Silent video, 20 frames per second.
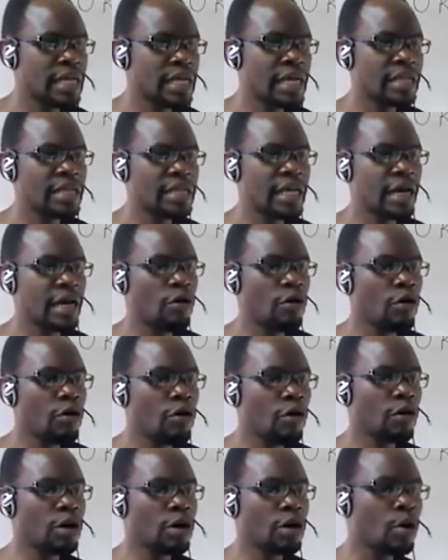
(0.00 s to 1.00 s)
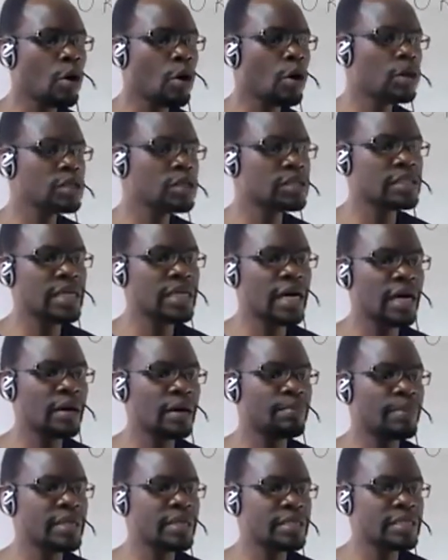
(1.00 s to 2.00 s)
Then the goals
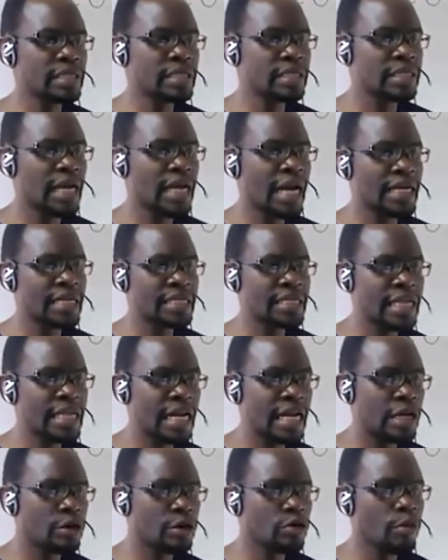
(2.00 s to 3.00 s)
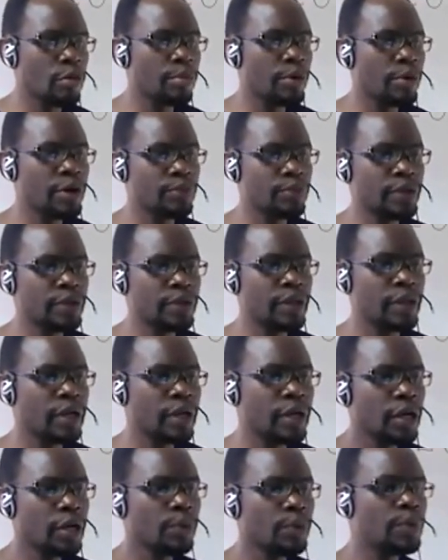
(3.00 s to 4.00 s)
basically understand and cooperate with
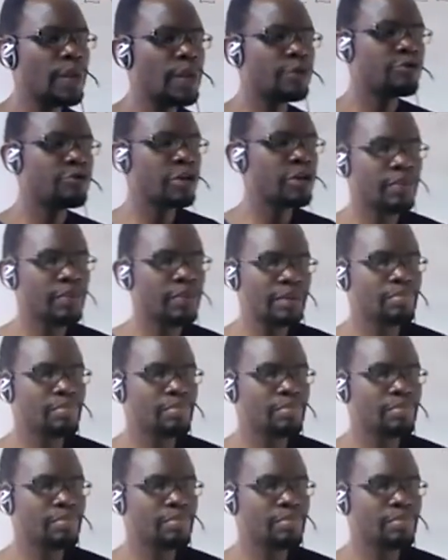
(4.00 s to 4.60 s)
the treatment